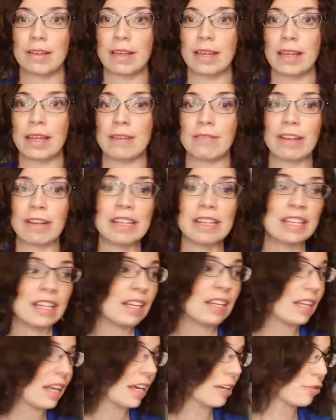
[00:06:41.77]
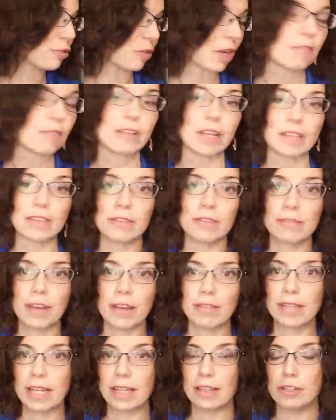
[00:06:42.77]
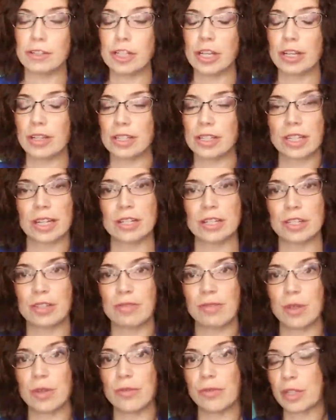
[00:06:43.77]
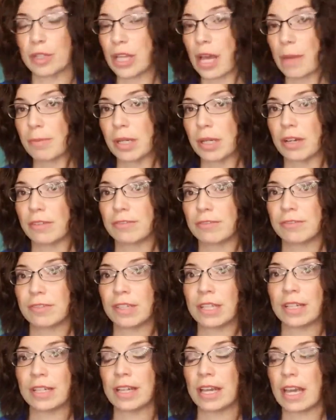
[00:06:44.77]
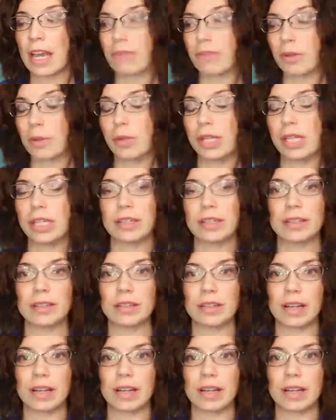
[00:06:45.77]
And if I need any extra, I've got the 5-gallon jugs that I just fill for top off every week.